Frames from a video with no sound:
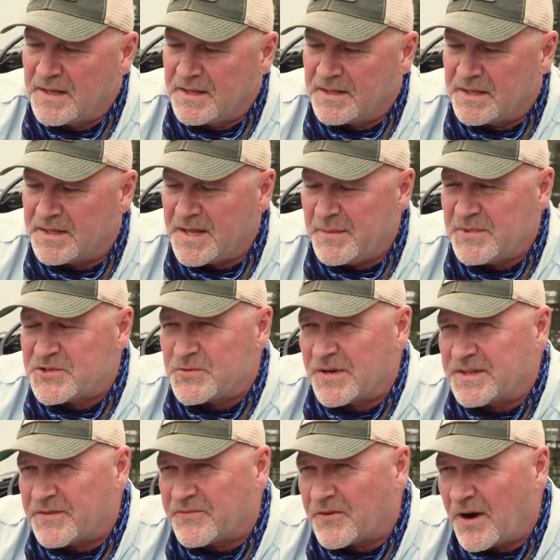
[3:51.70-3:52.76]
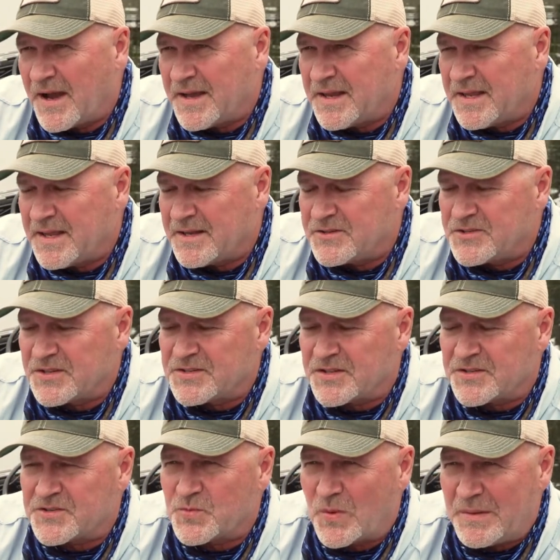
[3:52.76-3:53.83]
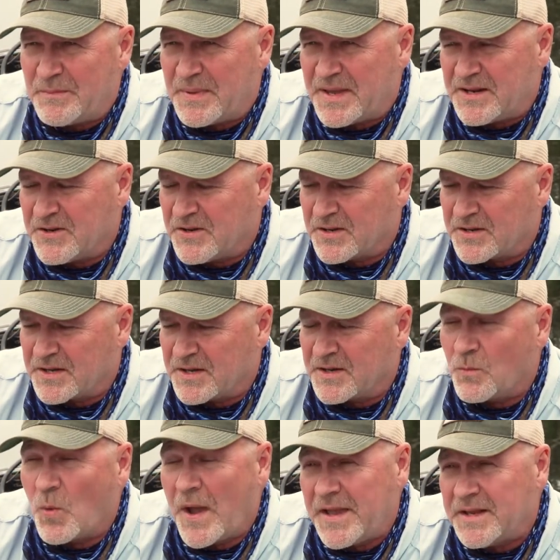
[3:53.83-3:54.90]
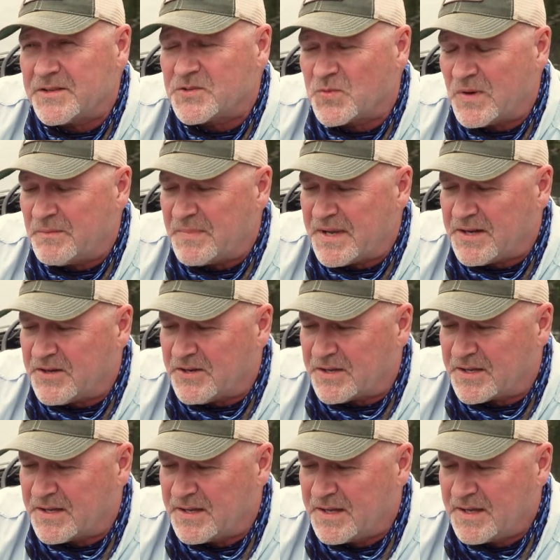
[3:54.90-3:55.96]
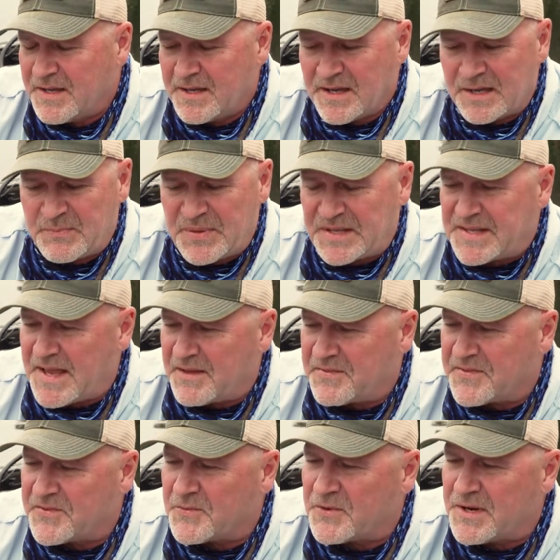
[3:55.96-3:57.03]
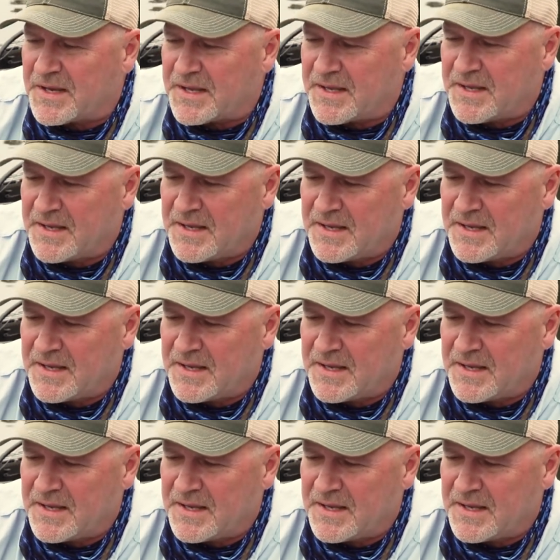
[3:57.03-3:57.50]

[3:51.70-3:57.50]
To demonstrate the variety in just a swimbait hook, a weighted swimbait hook, I picked out 3.